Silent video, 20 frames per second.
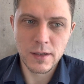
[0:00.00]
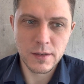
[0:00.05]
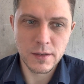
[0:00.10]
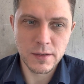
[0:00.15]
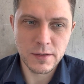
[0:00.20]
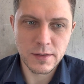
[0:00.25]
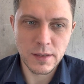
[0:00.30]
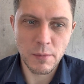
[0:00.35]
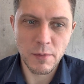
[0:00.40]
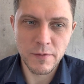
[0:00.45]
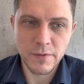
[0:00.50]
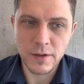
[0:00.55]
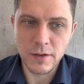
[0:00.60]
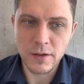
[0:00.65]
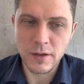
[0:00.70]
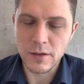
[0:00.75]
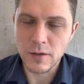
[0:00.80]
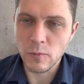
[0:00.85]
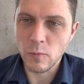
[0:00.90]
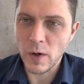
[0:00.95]
some of
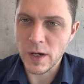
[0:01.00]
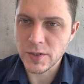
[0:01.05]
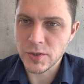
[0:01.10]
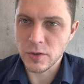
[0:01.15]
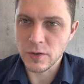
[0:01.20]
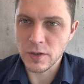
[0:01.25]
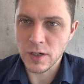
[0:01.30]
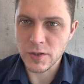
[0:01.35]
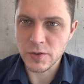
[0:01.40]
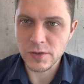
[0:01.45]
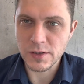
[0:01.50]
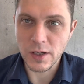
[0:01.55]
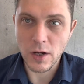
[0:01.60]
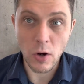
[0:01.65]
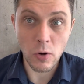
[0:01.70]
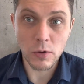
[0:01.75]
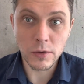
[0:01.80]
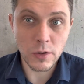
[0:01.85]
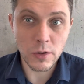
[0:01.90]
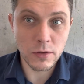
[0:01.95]
the Westerners. It's like,
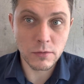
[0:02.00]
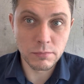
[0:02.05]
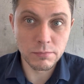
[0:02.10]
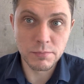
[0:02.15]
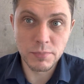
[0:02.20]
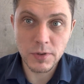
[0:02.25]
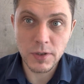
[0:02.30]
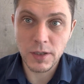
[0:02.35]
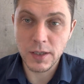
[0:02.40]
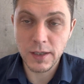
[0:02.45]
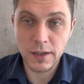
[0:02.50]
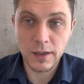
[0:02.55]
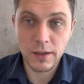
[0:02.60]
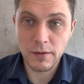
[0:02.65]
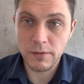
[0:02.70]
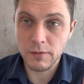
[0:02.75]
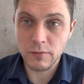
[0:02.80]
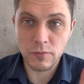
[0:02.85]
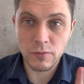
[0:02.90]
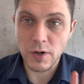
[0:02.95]
oh, look,
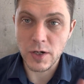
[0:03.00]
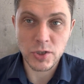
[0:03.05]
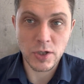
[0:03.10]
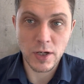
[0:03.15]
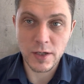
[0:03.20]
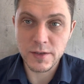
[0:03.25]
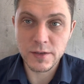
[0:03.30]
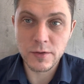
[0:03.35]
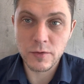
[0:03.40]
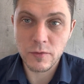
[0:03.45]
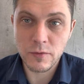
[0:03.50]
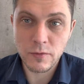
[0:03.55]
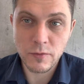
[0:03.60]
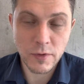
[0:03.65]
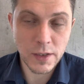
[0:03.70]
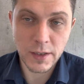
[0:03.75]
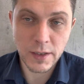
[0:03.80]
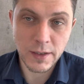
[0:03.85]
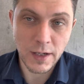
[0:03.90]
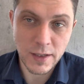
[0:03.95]
Russia has
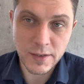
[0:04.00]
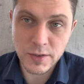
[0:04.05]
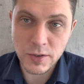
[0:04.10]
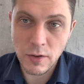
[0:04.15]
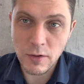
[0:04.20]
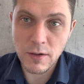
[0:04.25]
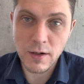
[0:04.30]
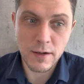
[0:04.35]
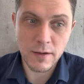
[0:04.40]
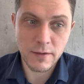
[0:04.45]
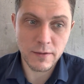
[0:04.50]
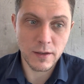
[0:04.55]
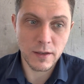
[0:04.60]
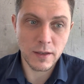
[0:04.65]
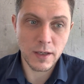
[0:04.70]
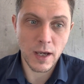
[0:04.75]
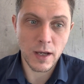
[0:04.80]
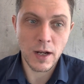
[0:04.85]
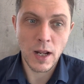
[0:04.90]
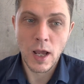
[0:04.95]
really not started
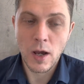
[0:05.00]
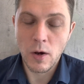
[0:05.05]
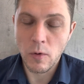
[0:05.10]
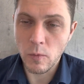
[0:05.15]
anything yet.